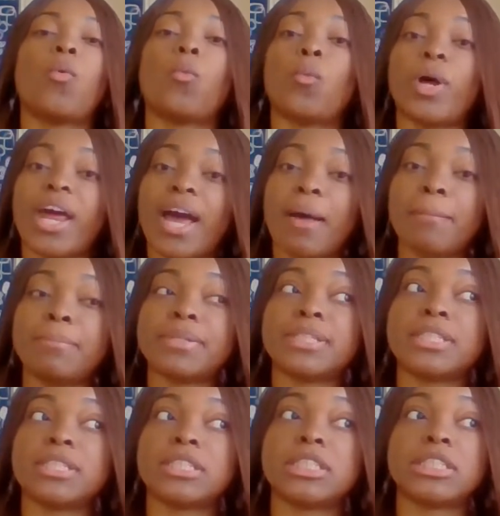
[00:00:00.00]
What
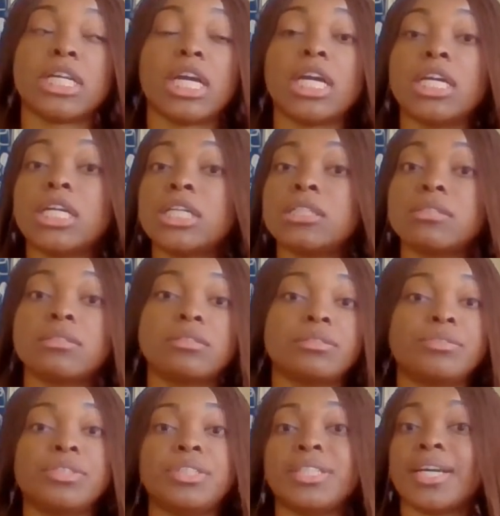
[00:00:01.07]
happens is
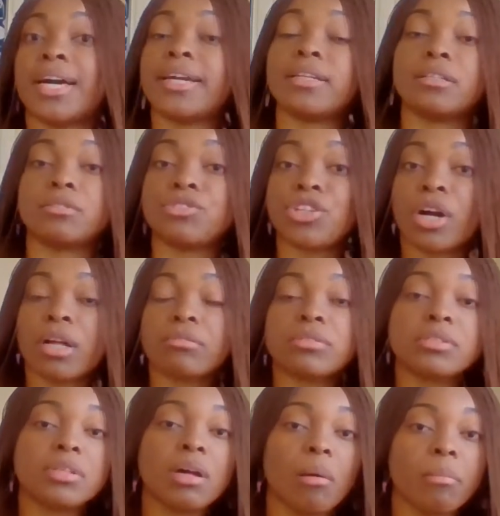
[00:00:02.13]
you deny the child
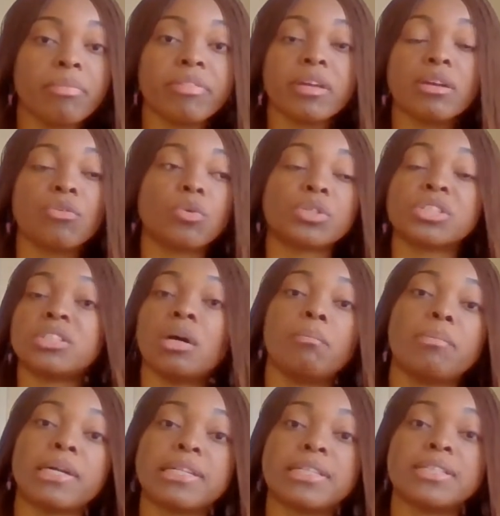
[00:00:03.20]
something or
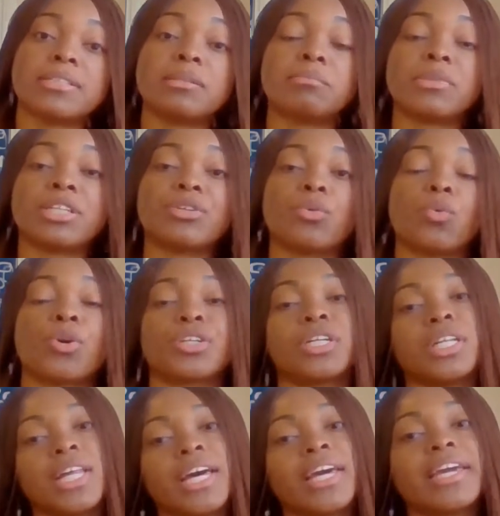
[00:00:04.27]
somebody something, or a
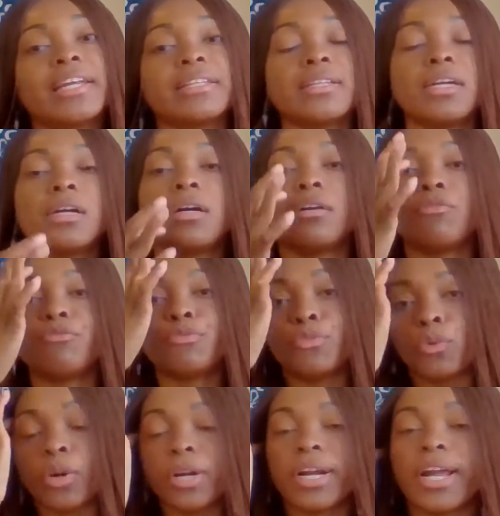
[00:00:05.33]
client
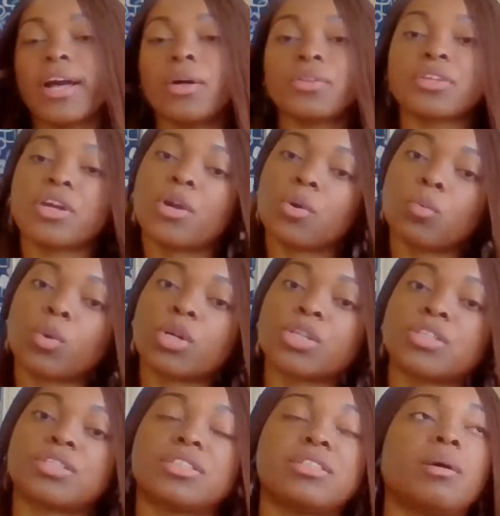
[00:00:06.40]
or a healthcare
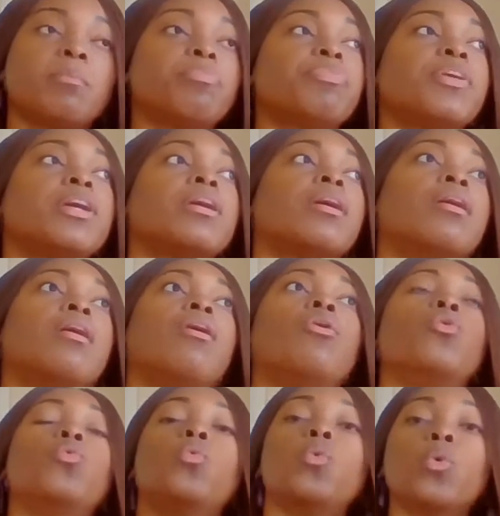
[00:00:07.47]
worker something,
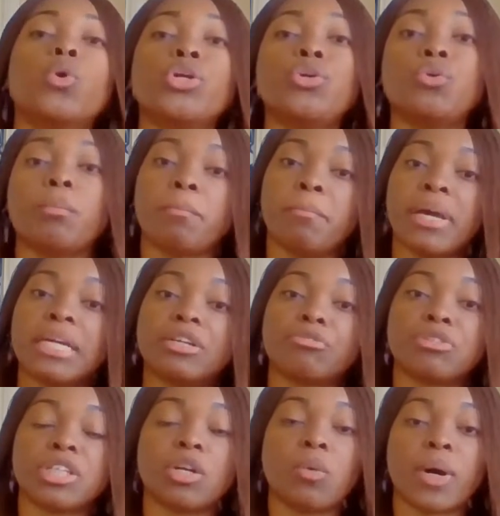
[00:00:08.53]
or you made a
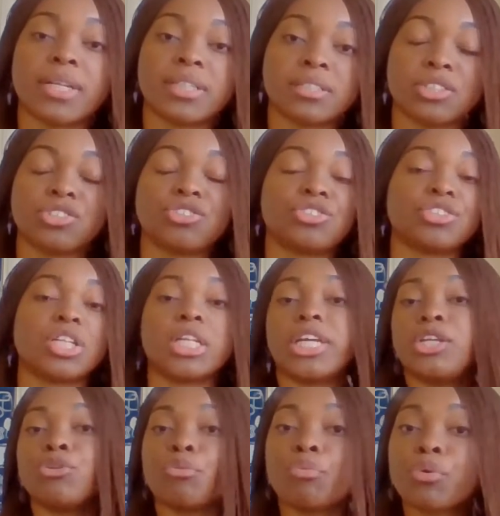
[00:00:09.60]
request such as
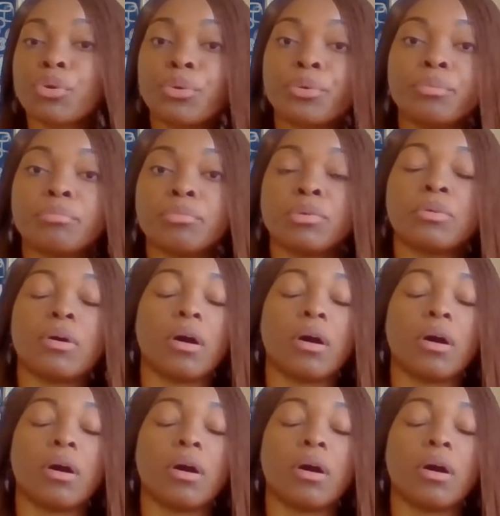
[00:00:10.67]
clean your room,